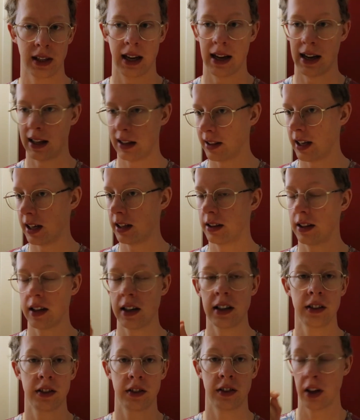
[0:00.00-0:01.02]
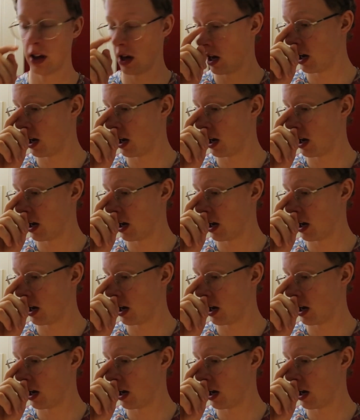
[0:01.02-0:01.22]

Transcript: Al dente is